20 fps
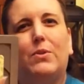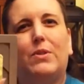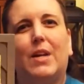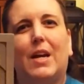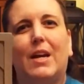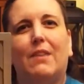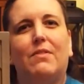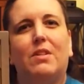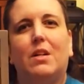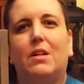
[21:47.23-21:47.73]
I
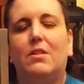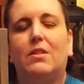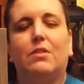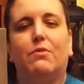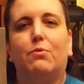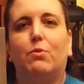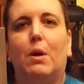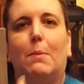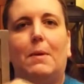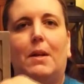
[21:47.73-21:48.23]
have tons of
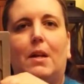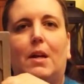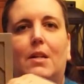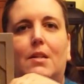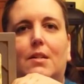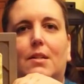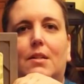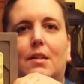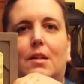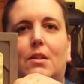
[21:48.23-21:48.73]
ribbon. I
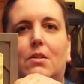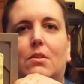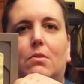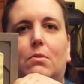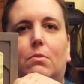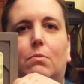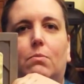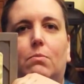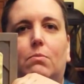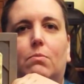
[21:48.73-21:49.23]
just need to
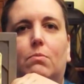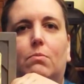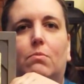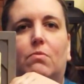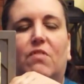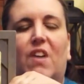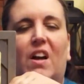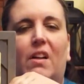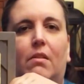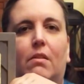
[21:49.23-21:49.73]

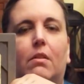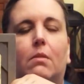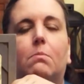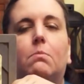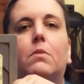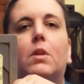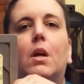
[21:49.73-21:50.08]
find them